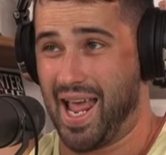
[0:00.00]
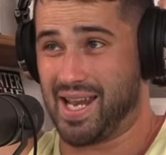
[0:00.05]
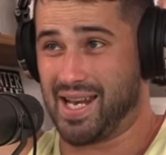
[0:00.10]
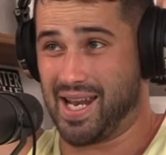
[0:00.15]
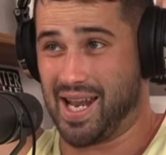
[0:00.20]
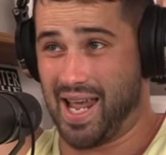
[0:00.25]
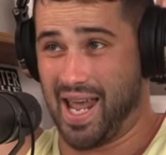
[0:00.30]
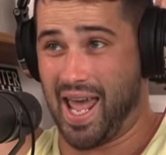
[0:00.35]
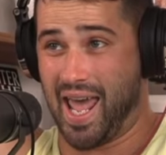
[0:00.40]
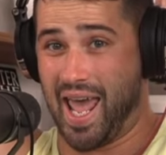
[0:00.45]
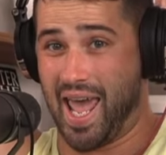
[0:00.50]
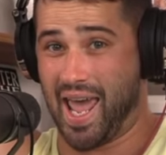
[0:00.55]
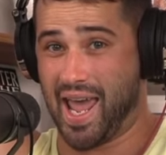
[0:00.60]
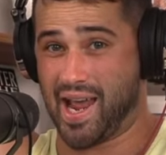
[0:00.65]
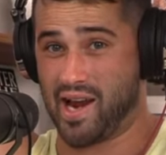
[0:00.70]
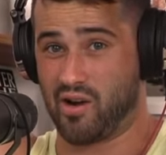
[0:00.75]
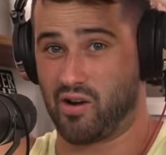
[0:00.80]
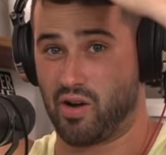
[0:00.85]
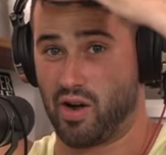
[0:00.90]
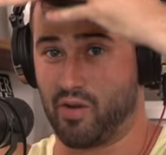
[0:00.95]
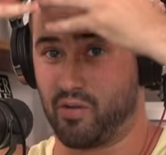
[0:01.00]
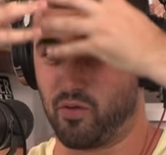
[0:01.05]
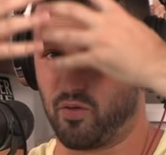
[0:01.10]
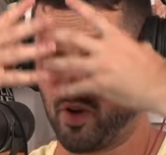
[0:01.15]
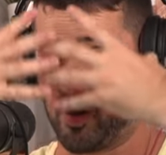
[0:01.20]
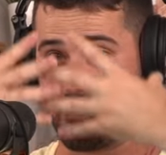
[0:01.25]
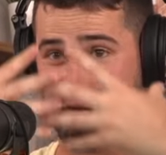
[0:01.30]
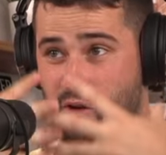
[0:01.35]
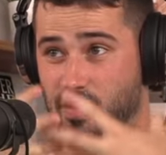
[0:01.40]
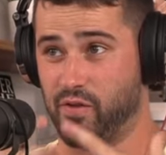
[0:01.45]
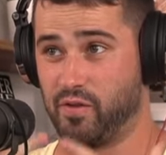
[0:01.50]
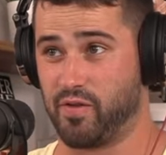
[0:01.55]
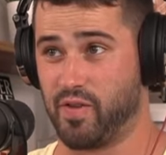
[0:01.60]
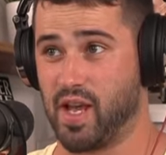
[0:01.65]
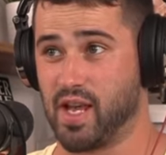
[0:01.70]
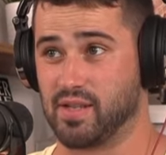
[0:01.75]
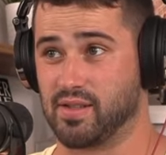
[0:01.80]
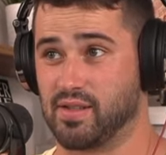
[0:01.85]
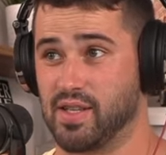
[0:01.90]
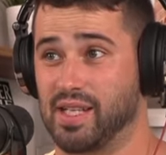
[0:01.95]
and hair in front of her
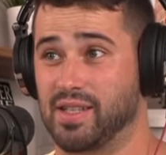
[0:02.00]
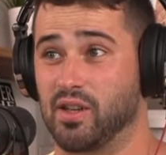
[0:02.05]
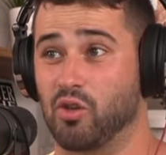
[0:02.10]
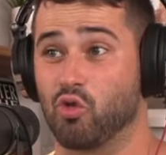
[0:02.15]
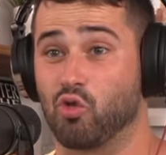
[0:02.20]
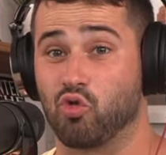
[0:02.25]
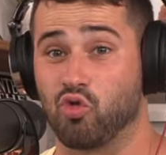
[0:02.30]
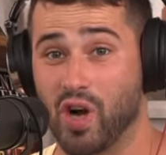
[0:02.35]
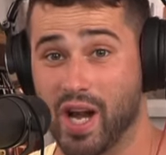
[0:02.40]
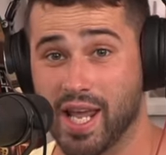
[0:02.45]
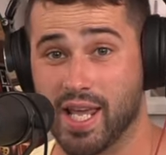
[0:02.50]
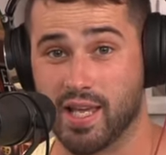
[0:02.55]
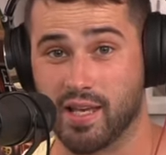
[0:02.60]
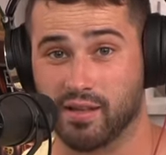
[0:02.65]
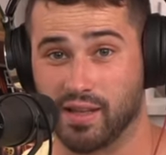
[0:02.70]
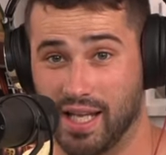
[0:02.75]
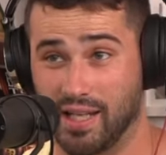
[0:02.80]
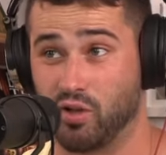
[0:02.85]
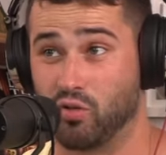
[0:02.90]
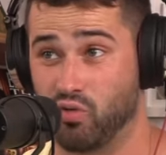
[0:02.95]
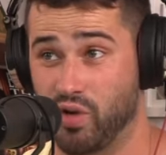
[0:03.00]
face, like the ring, like the